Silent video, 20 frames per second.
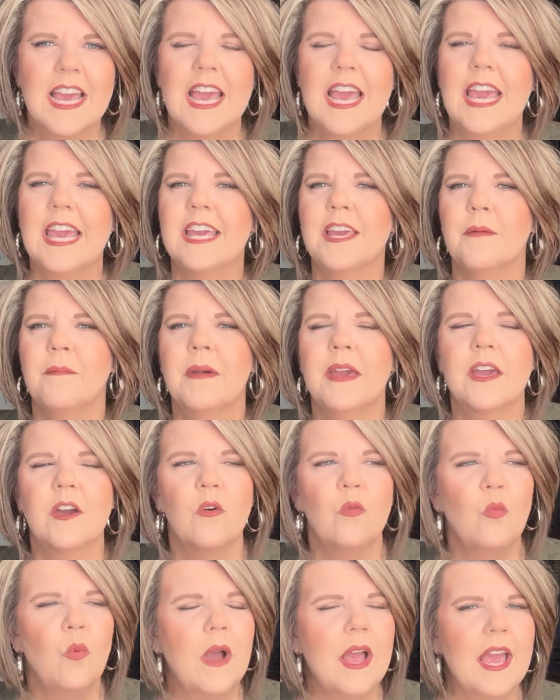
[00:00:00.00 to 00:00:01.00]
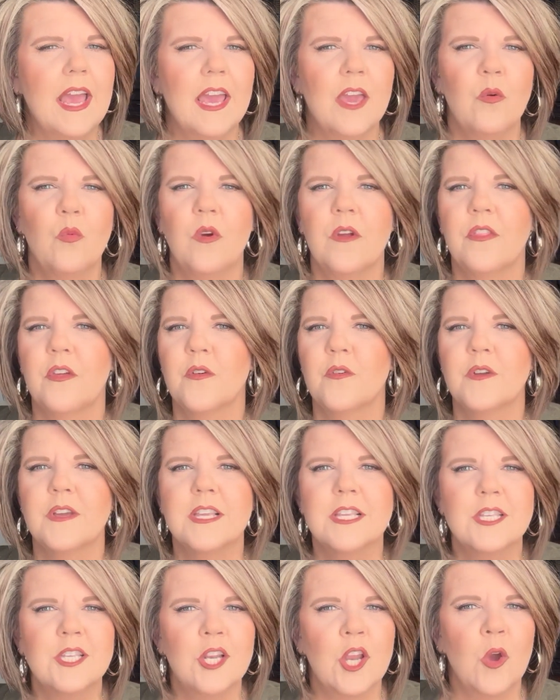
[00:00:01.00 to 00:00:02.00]
He can make a way where there
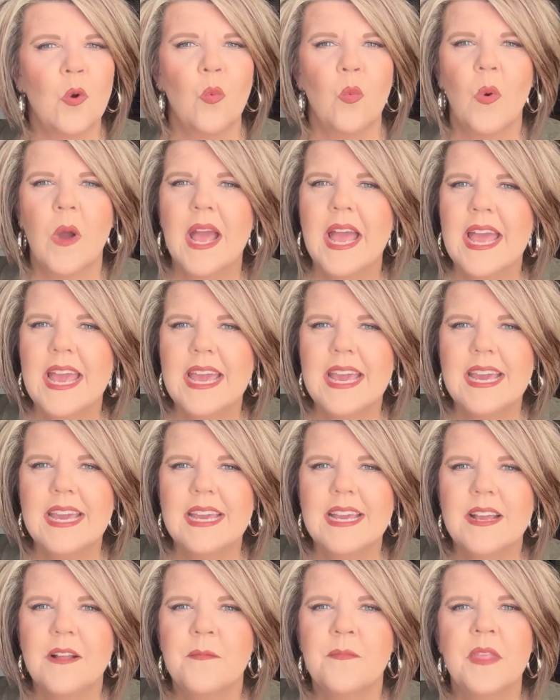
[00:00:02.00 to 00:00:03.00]
is no way.